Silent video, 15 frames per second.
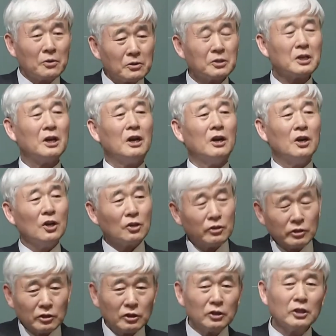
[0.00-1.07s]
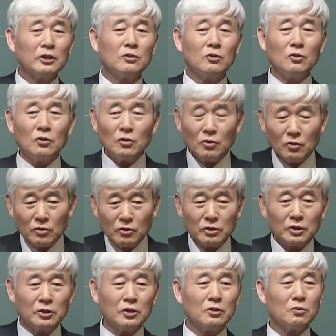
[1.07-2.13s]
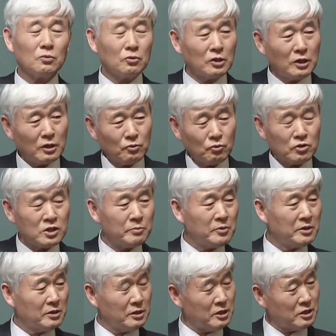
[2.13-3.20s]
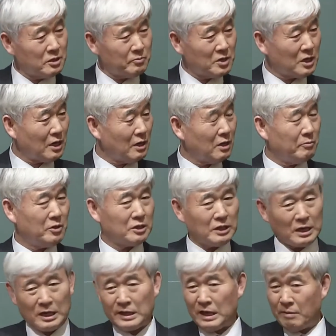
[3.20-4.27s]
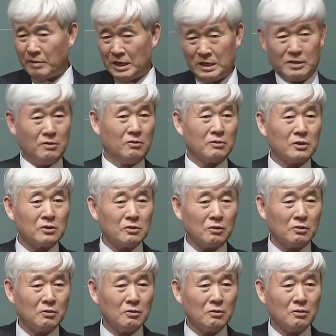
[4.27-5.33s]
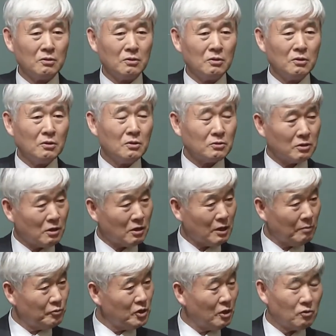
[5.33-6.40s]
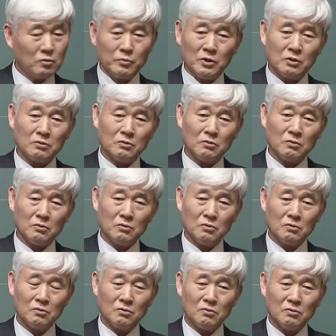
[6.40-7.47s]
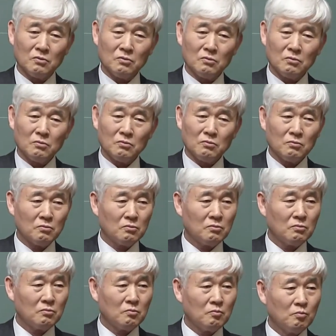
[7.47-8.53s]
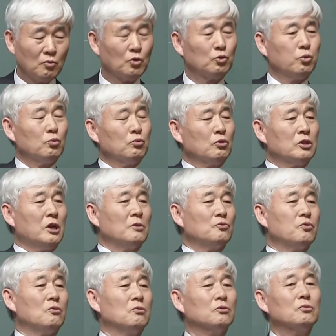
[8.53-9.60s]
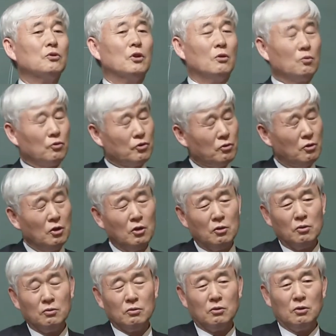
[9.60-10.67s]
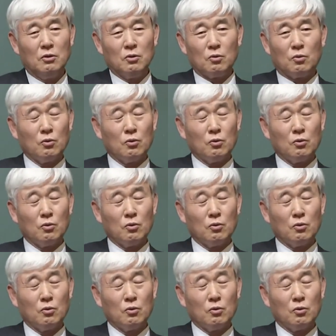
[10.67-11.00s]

So, if we want to be around 60 to 70 years later, we need to survive, right? If we aren't able to, what will happen to the creation of income or jobs?